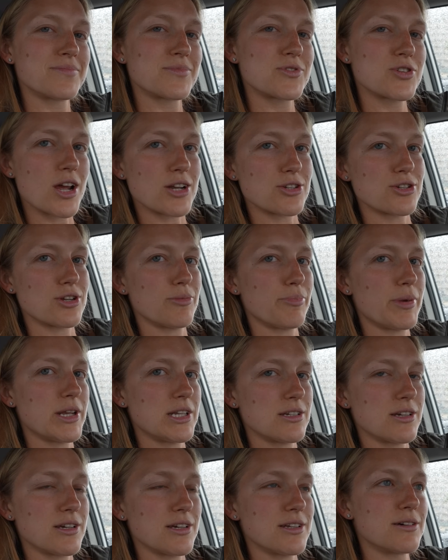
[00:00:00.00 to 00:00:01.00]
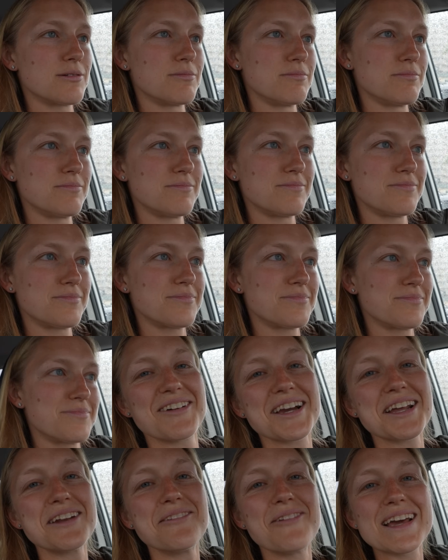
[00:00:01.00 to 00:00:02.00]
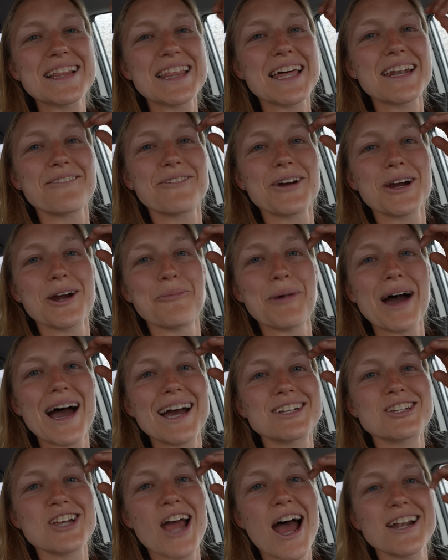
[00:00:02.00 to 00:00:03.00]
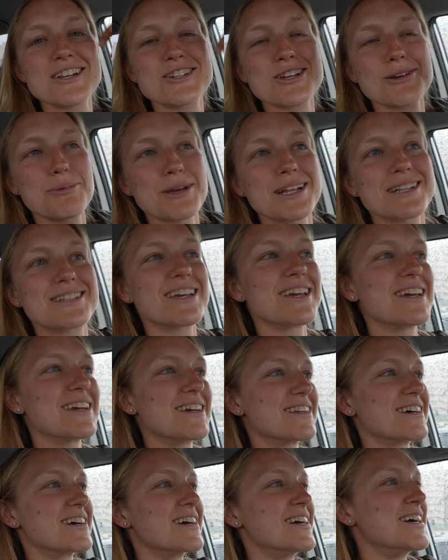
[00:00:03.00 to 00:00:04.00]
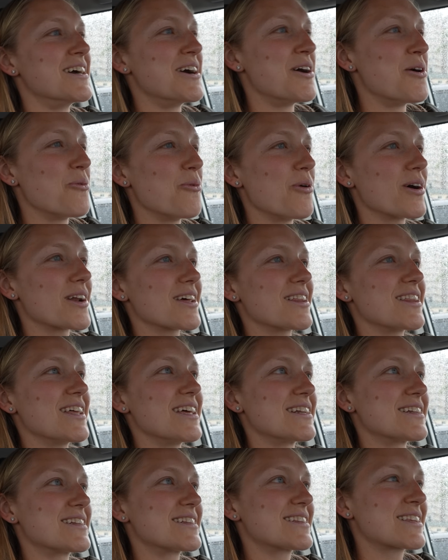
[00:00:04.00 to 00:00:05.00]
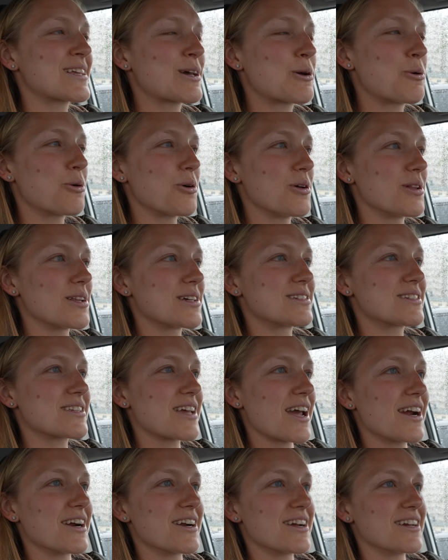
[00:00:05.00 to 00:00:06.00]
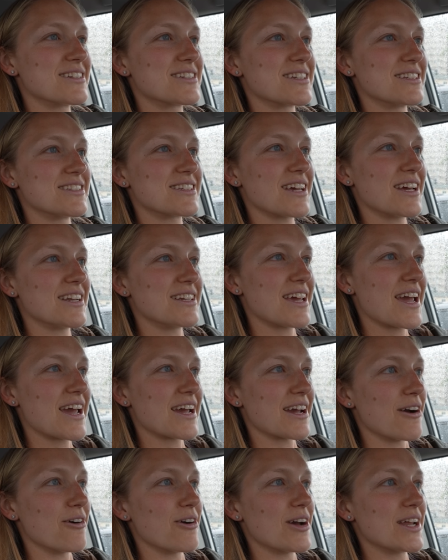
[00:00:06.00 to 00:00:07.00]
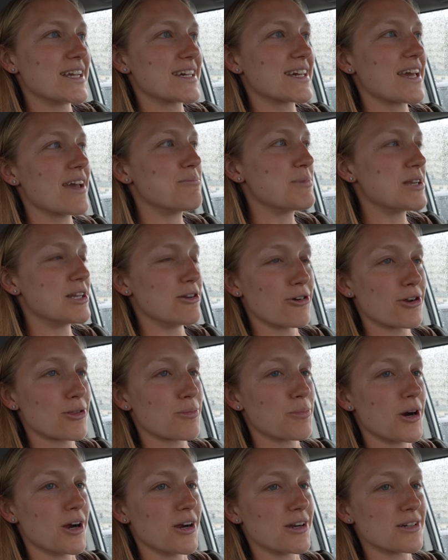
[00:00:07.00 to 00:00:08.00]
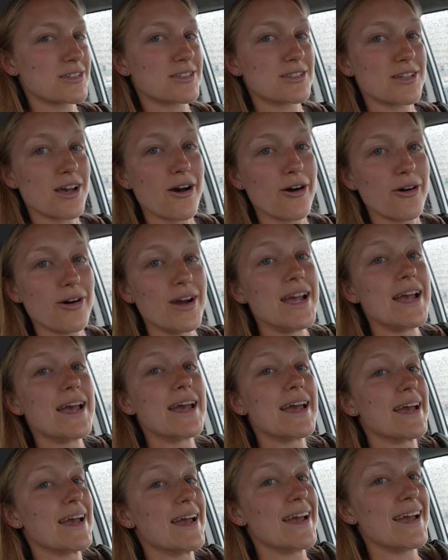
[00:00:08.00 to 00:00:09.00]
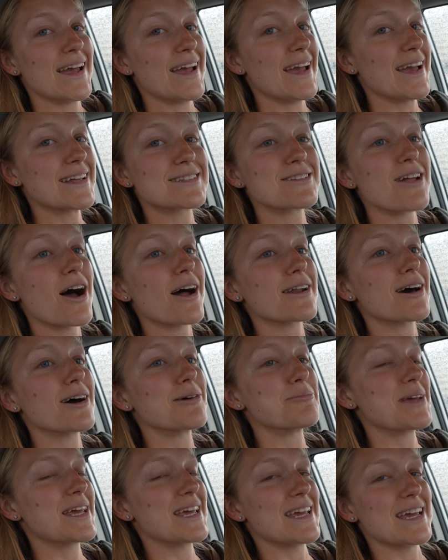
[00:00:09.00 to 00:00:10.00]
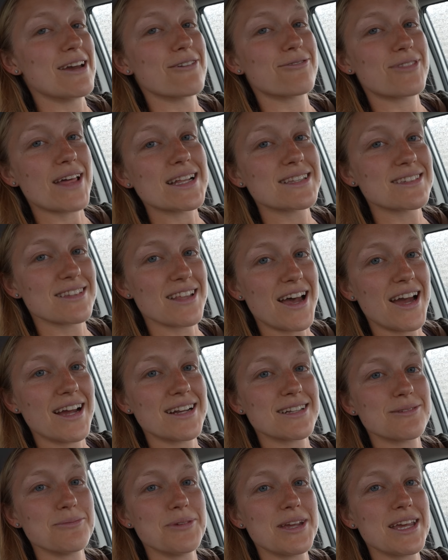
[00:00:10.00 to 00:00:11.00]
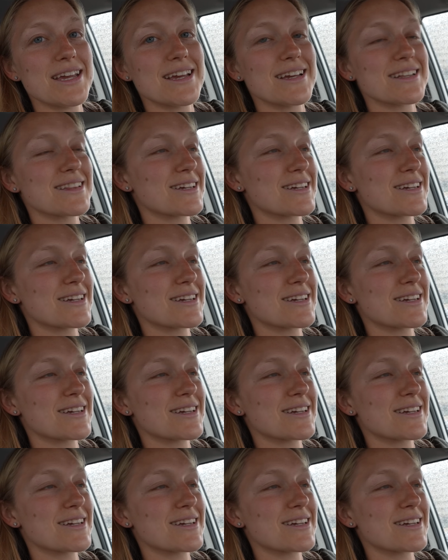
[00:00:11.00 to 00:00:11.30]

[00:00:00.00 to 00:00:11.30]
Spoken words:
ChatGPT'd. We're gonna make that a verb. I ChatGPT'd what are the coolest areas in San Diego, and it gave me North Park. So it's not on me if that's lying to me.